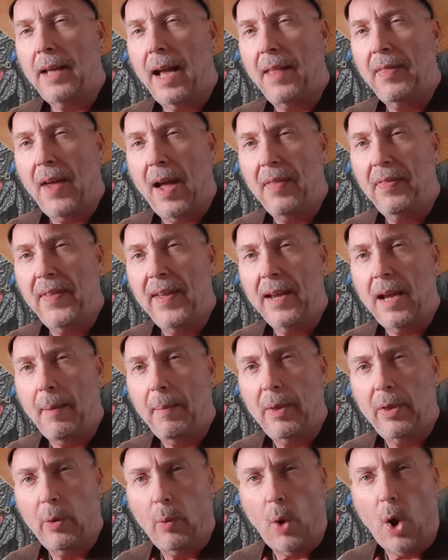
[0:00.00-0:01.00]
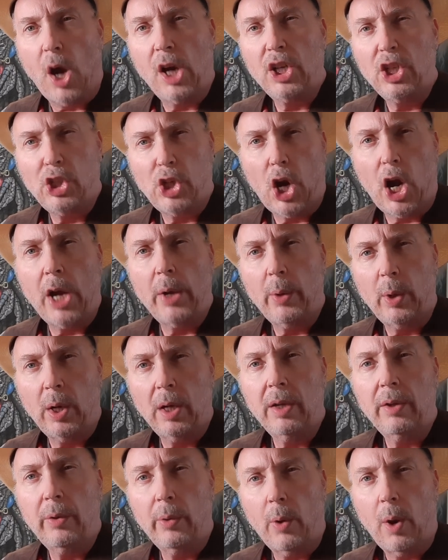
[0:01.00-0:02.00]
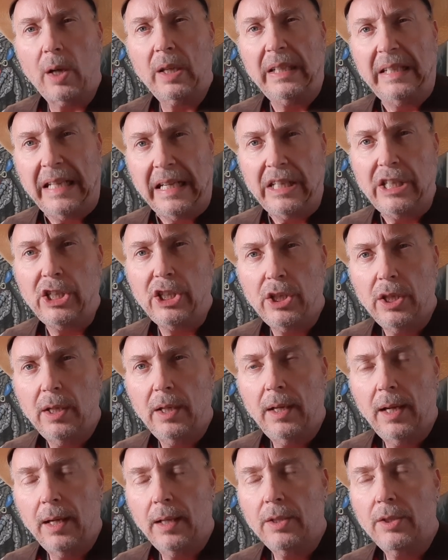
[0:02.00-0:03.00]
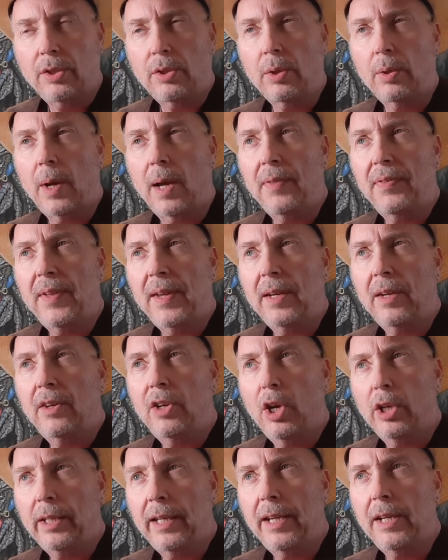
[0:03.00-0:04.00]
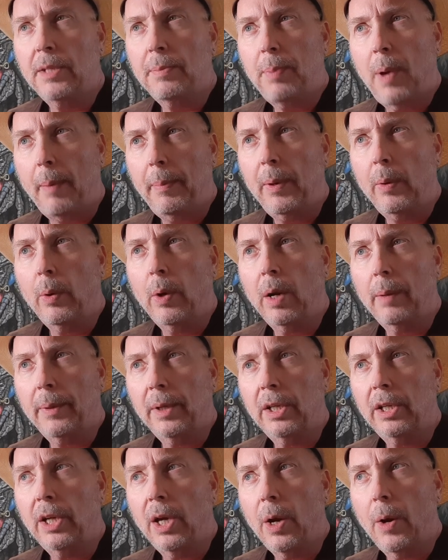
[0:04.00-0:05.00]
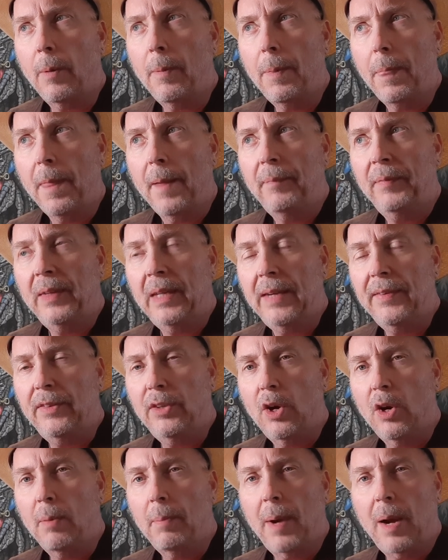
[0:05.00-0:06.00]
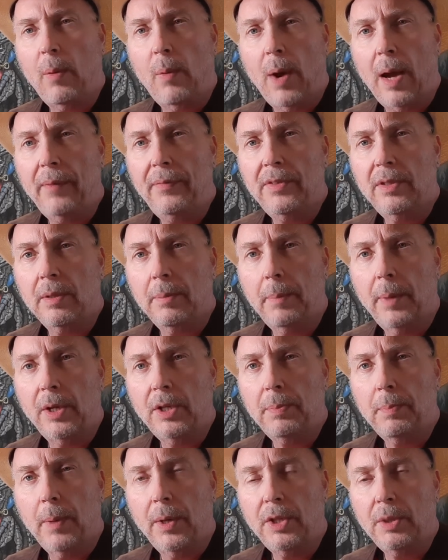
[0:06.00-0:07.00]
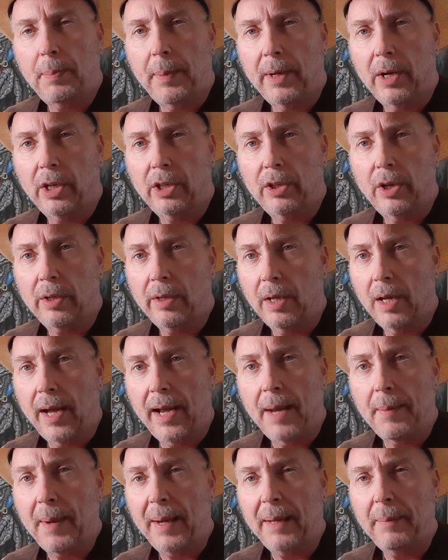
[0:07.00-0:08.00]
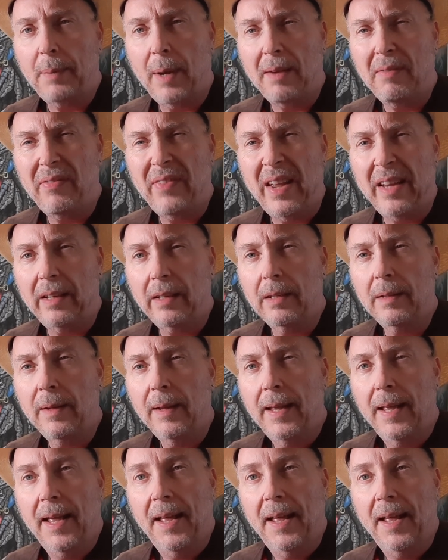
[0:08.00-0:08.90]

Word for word: I, I, think I'm in the wrong genre, the wrong niche. So I think cooking is probably where I'm going to go. Even though my wife's a much, much better cook than I am, I could probably fake it.